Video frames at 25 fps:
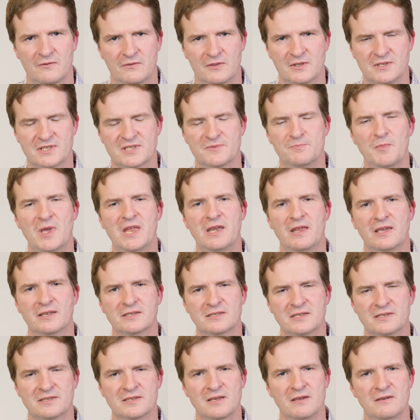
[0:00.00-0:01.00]
the S.M.A.D
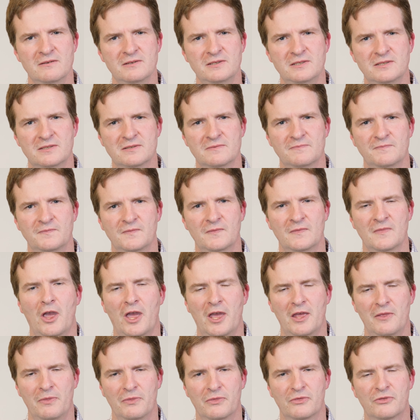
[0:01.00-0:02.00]
exercise
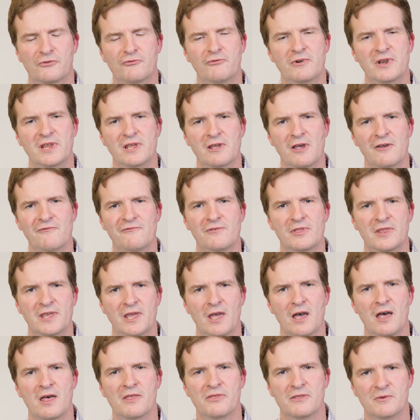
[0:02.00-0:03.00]
and 3 of
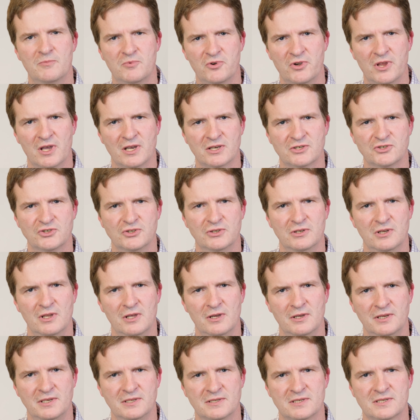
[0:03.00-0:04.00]
the other production
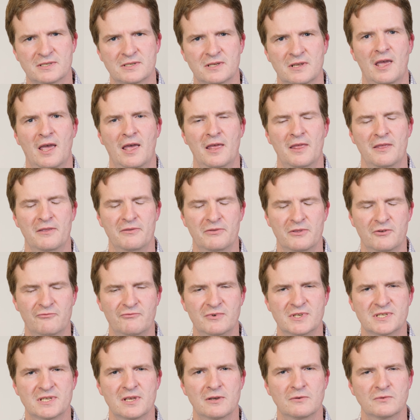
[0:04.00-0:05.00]
lines, and the
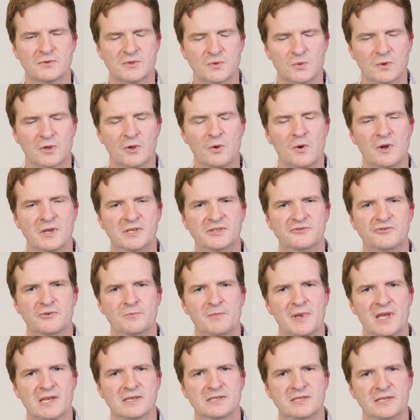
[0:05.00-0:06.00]
results were quite
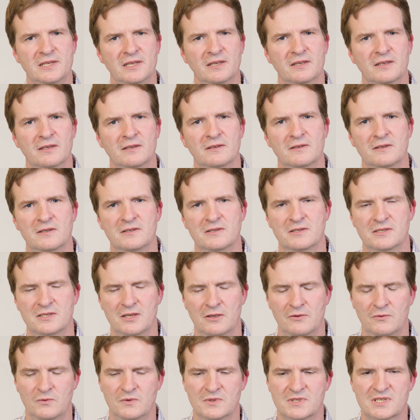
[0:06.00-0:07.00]
dramatic. So
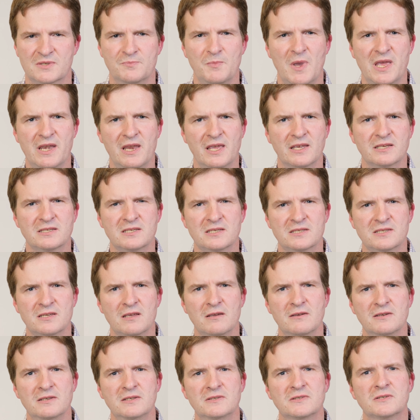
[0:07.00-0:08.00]
the S.M.A.D
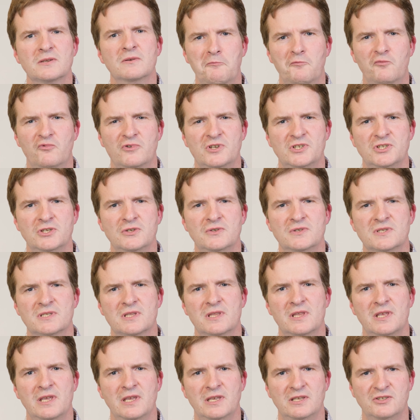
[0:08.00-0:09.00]
exercise
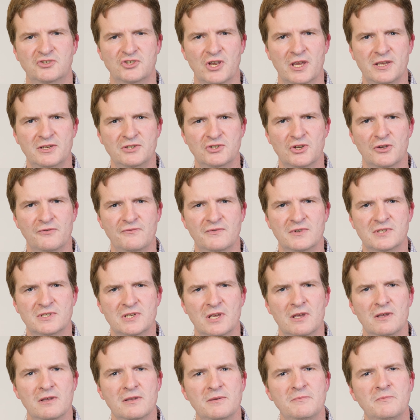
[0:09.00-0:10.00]
reduced the changeover
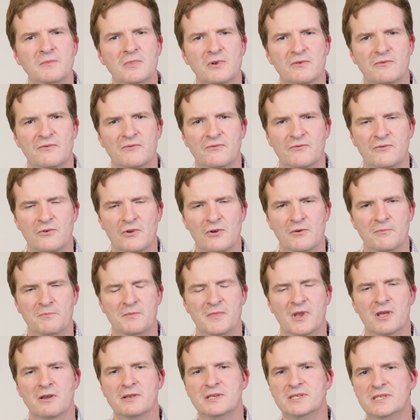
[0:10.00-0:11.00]
time
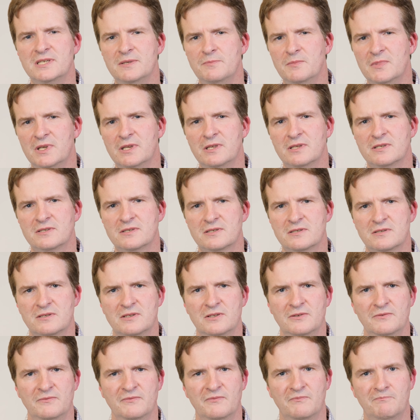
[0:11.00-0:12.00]
from 90 minutes
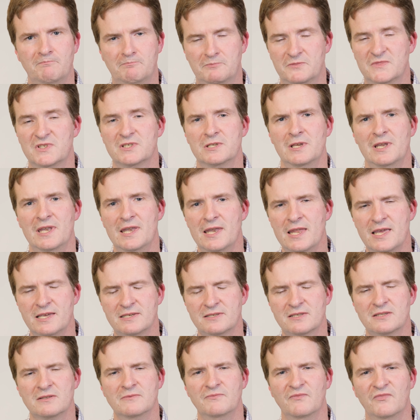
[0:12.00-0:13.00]
to
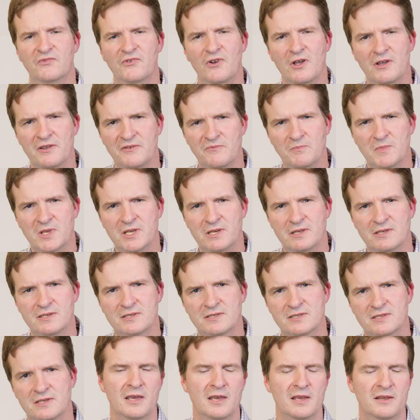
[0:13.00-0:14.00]
less than 5
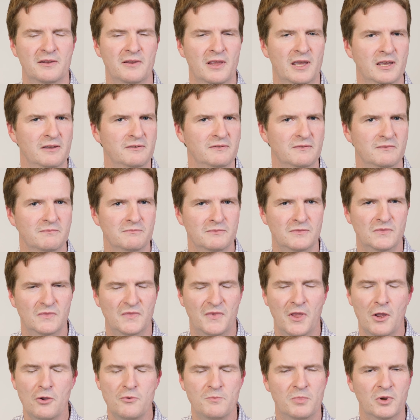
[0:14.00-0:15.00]
minutes. Now,
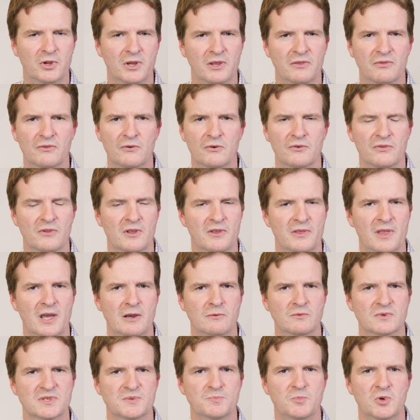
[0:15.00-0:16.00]
nobody thought that
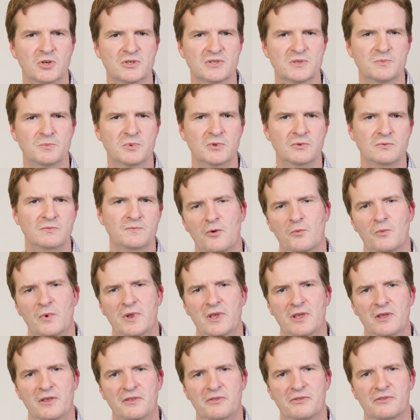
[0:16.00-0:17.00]
that was possible.
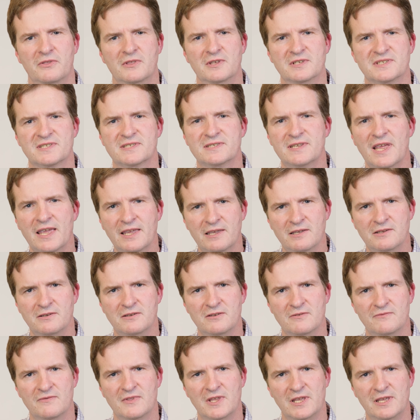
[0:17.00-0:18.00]
With the
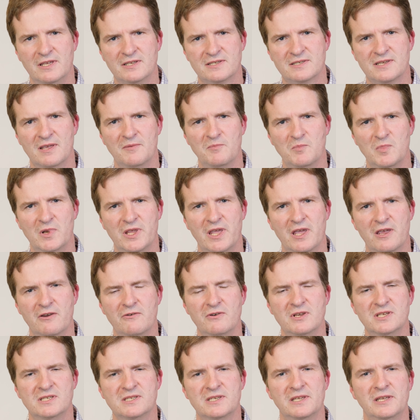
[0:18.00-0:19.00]
second of the assembly
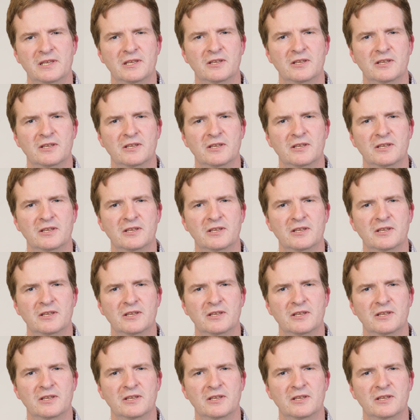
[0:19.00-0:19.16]
areas, he